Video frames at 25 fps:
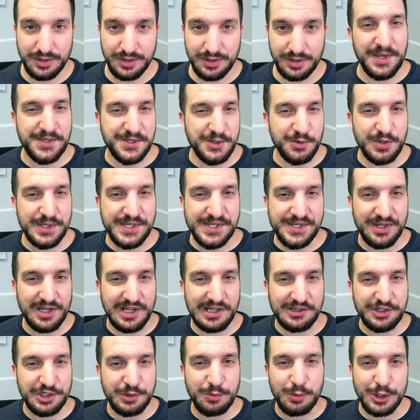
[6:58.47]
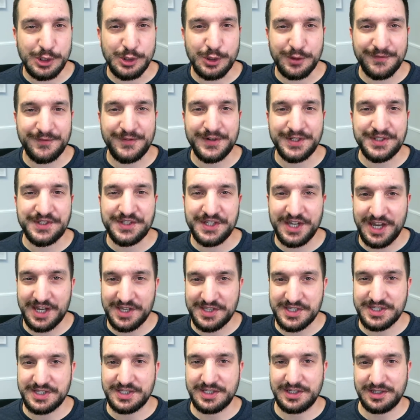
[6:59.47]
As a result, you will look
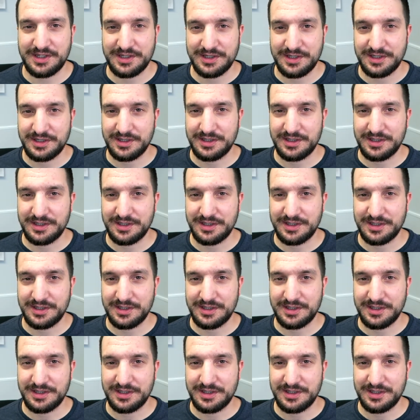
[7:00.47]
fantastic.